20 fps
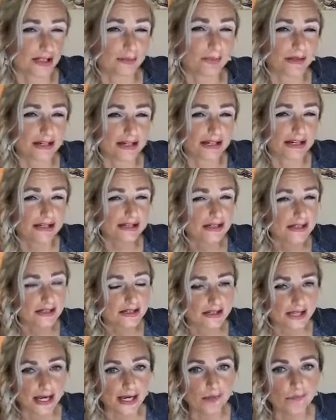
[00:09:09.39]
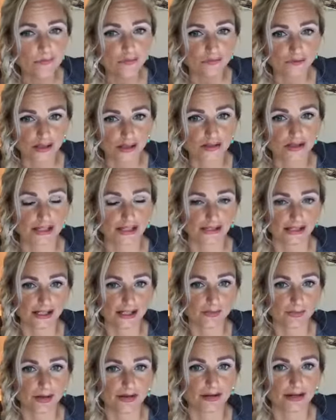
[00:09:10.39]
but it is the same feeling that's
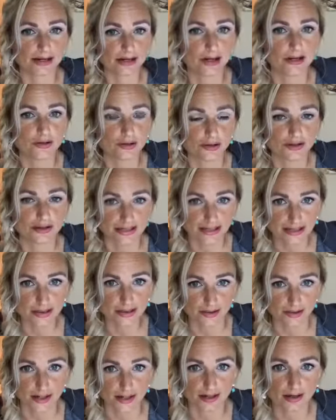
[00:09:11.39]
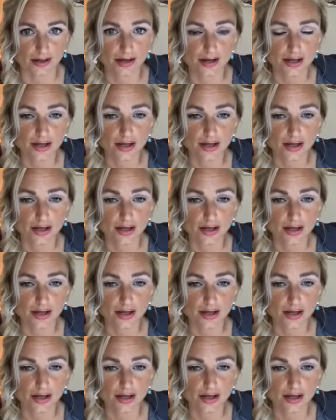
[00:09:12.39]
buried underneath there.